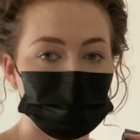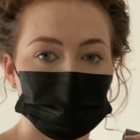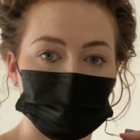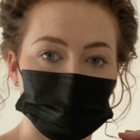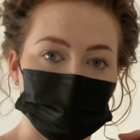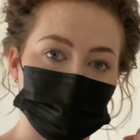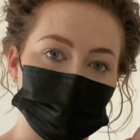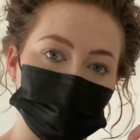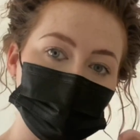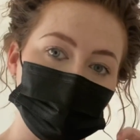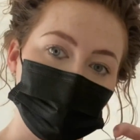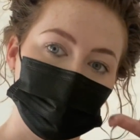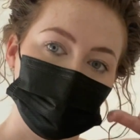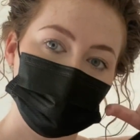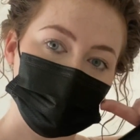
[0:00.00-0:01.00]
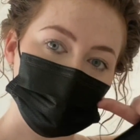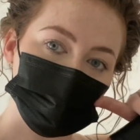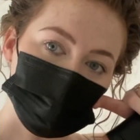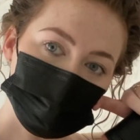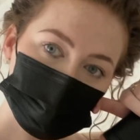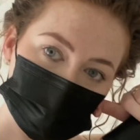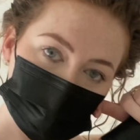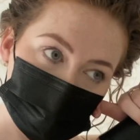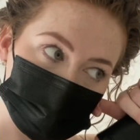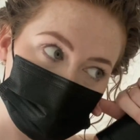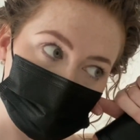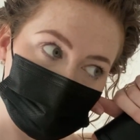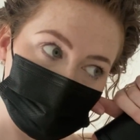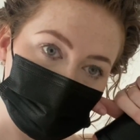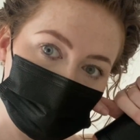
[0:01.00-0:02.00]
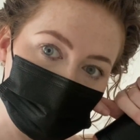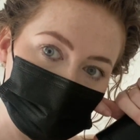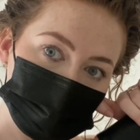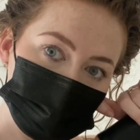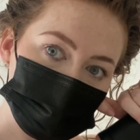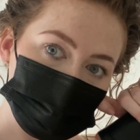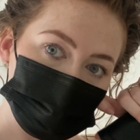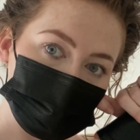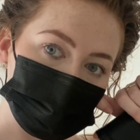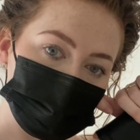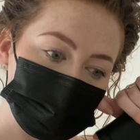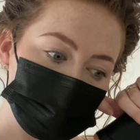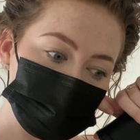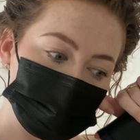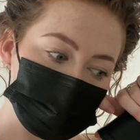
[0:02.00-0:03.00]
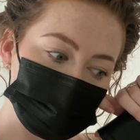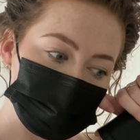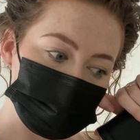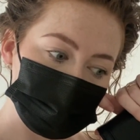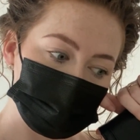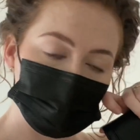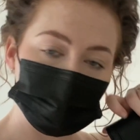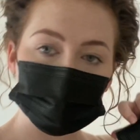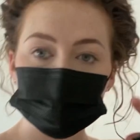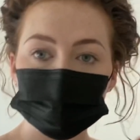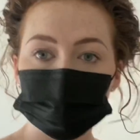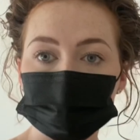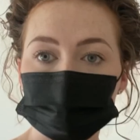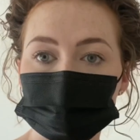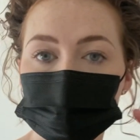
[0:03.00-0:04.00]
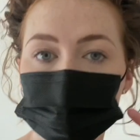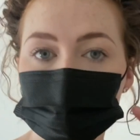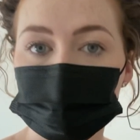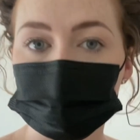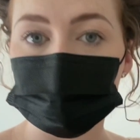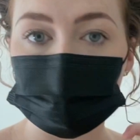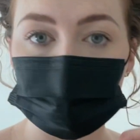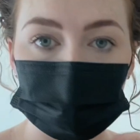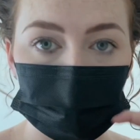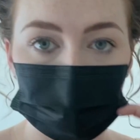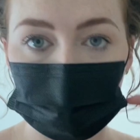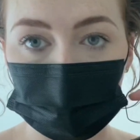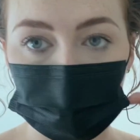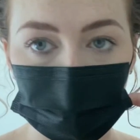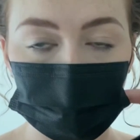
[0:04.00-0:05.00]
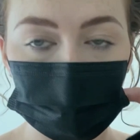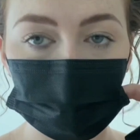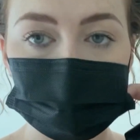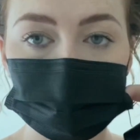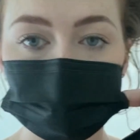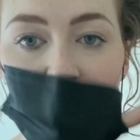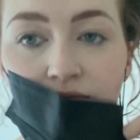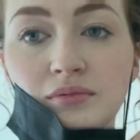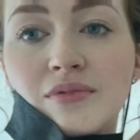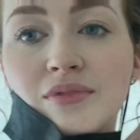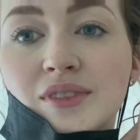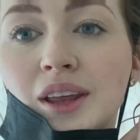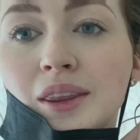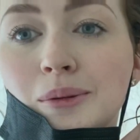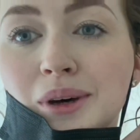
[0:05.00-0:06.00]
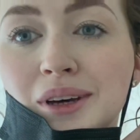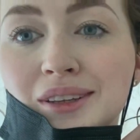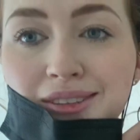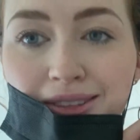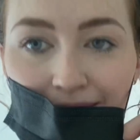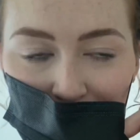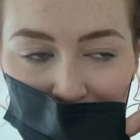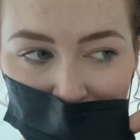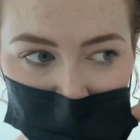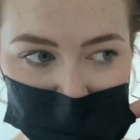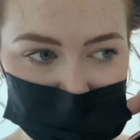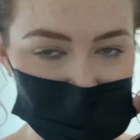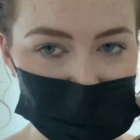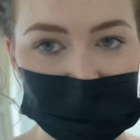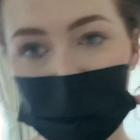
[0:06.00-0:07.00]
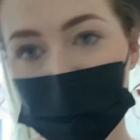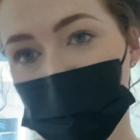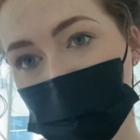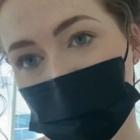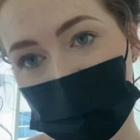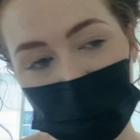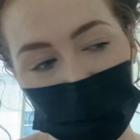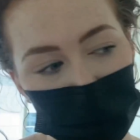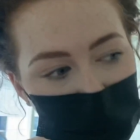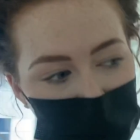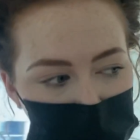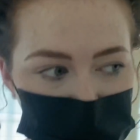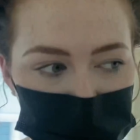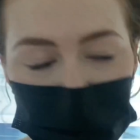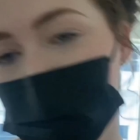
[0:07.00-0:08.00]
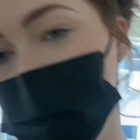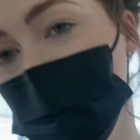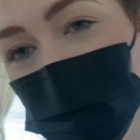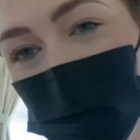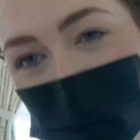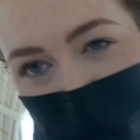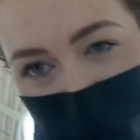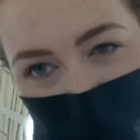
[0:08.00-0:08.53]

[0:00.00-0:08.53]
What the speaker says: think my camera's in my new place. So sorry for the change in audio and mask. There's people in the apartment, so being